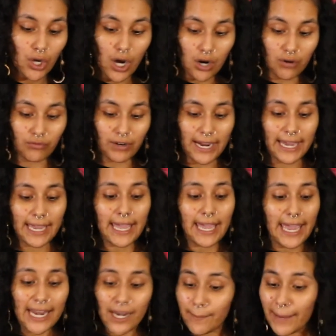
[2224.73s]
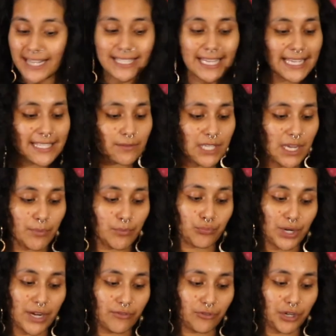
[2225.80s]
All right, and it might take some type of
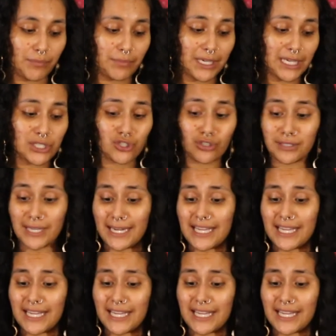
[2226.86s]
bravery, because you're